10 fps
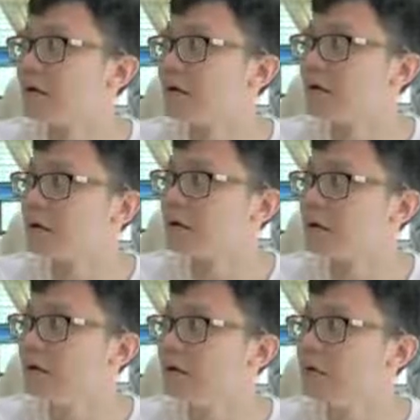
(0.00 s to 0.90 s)

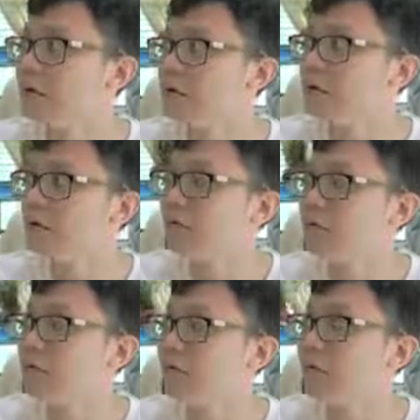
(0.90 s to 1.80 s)
low,
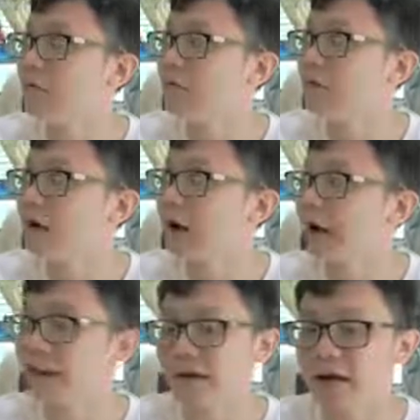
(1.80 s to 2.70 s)

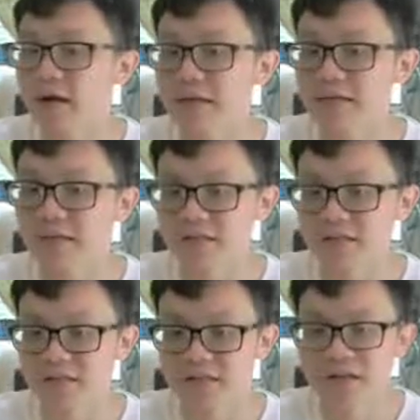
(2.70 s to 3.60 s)
high, high
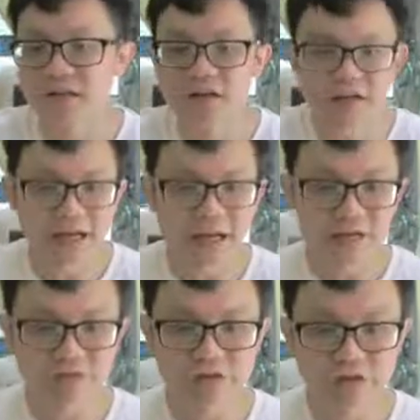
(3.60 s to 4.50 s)
acceleration. Okay, how
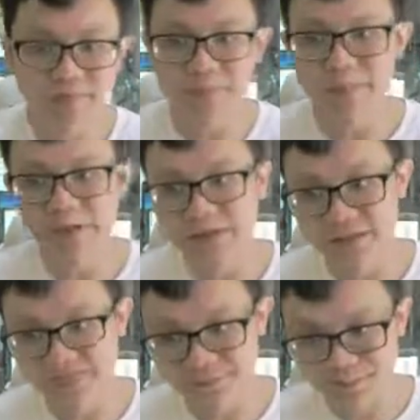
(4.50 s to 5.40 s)
do you remember
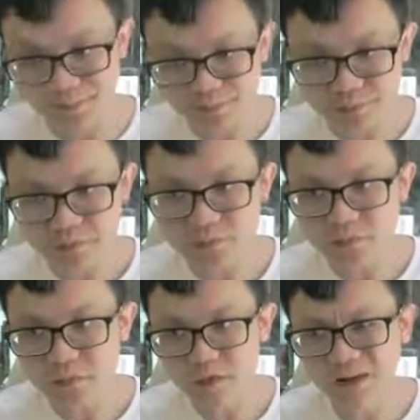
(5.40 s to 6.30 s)
this?
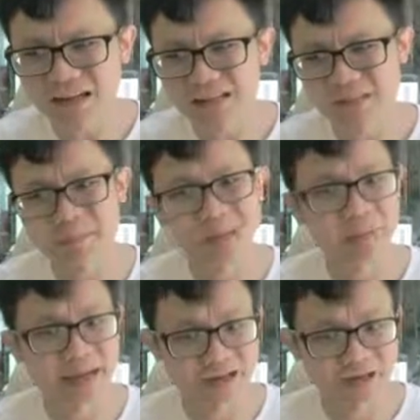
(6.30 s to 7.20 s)
What does it mean
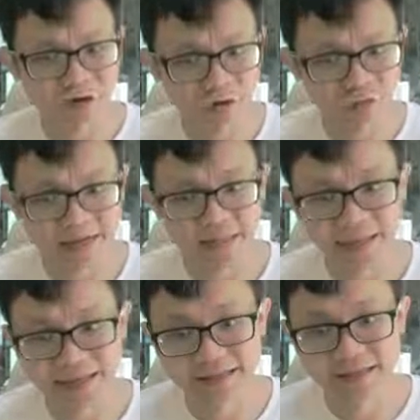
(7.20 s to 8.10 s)
by low and
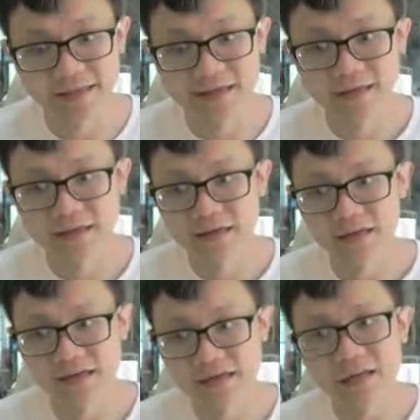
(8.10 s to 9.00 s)
high?
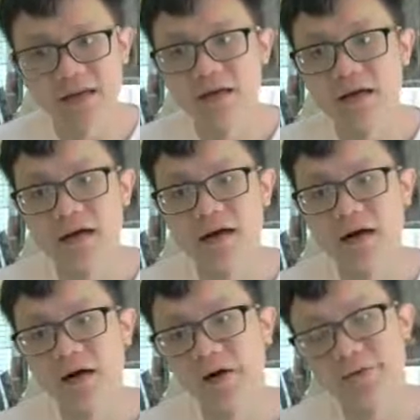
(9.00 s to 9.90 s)
Okay,
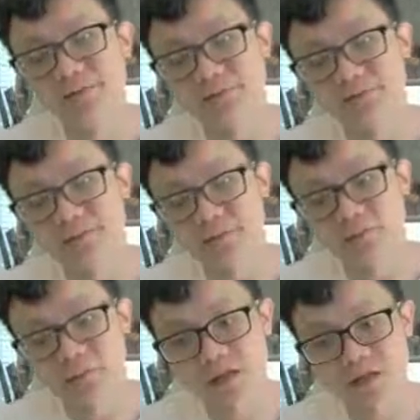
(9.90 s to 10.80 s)
um,
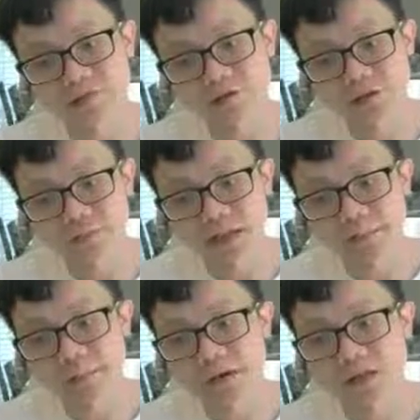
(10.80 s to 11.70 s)
if you
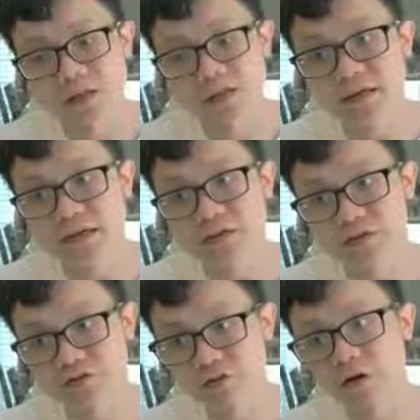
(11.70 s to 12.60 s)
remember the
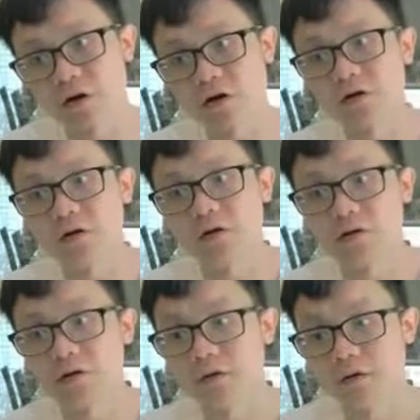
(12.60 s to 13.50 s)
straw,
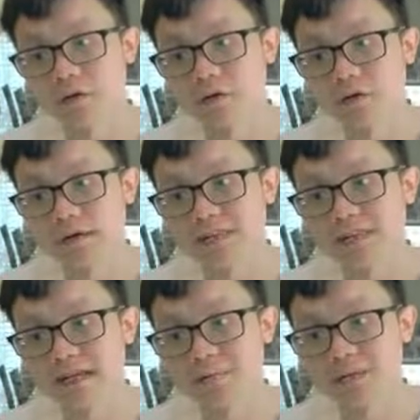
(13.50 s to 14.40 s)
let's say
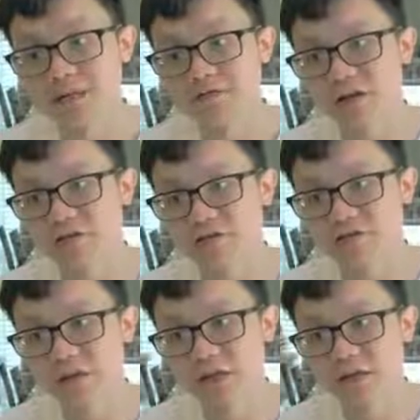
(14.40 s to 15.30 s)
a person want to
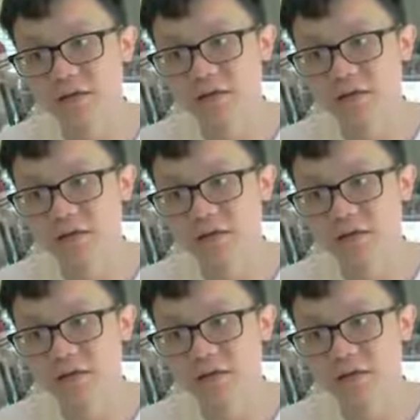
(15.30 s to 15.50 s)
drink,